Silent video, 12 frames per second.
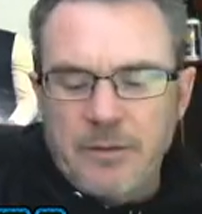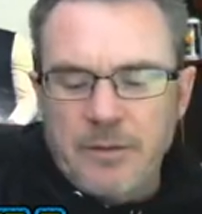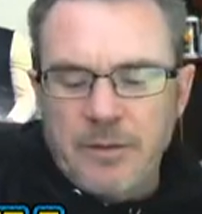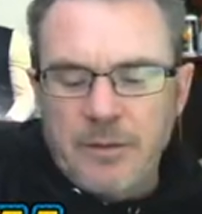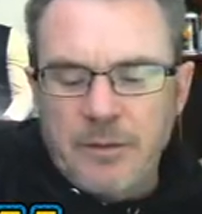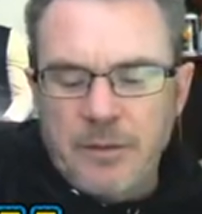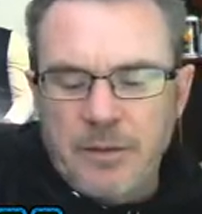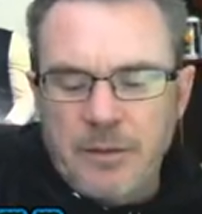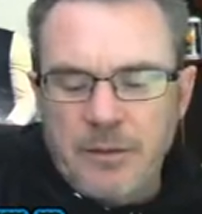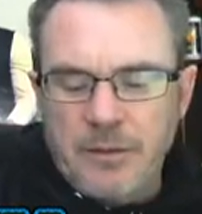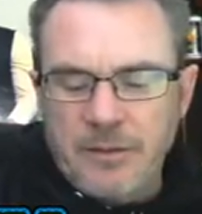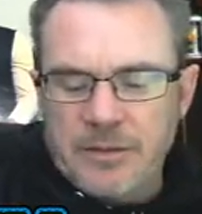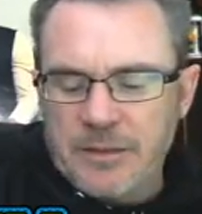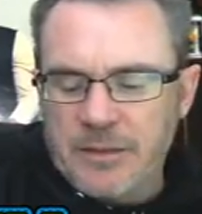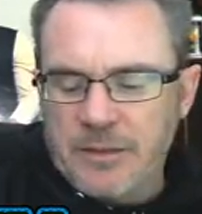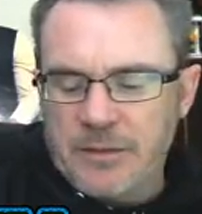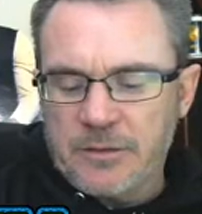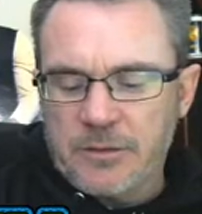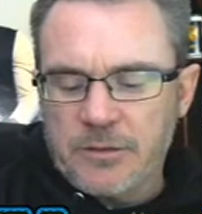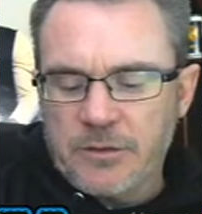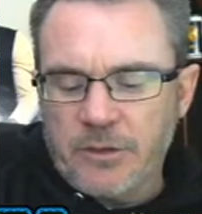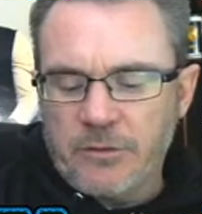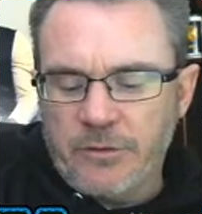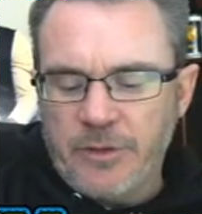Uh, let's get
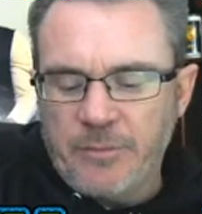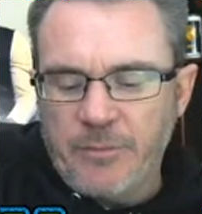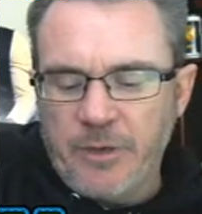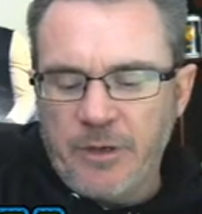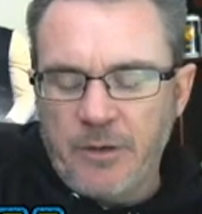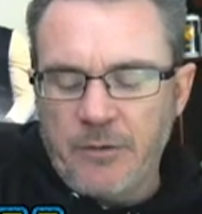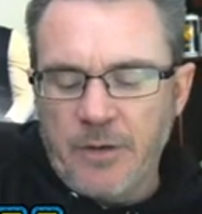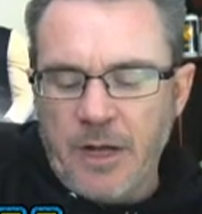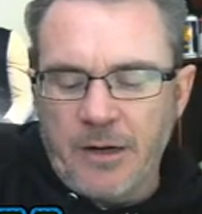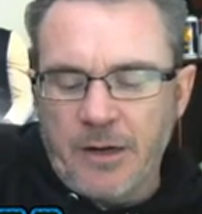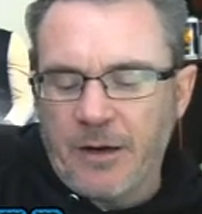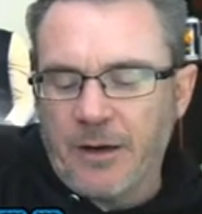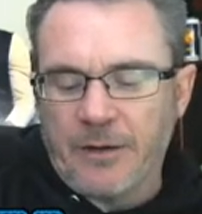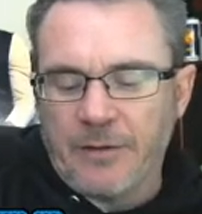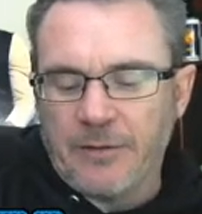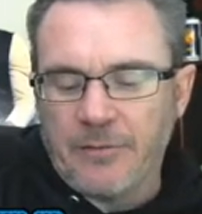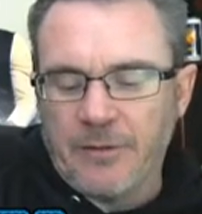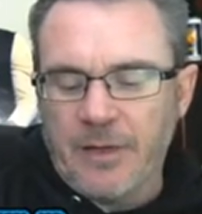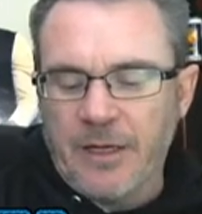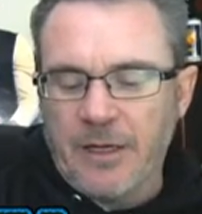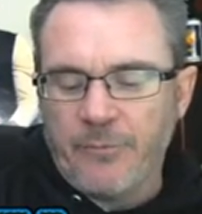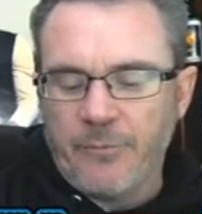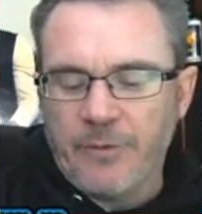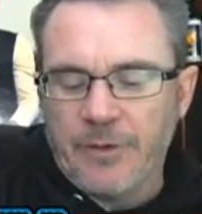Chucklehead Magoo out. of
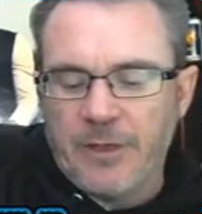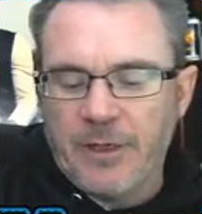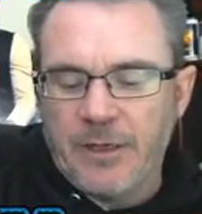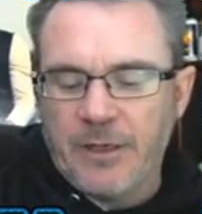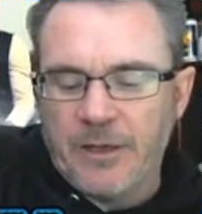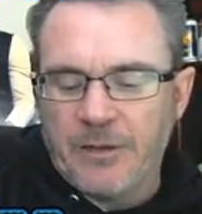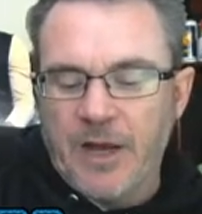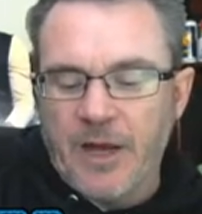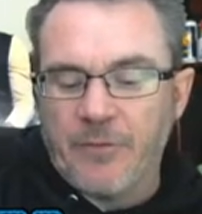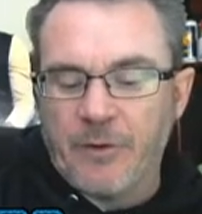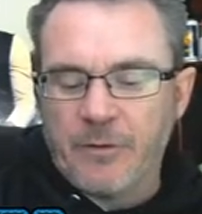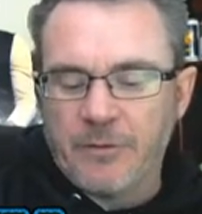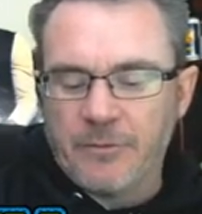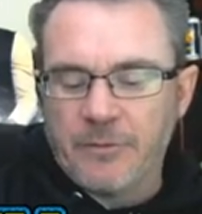Um, uh, the governor.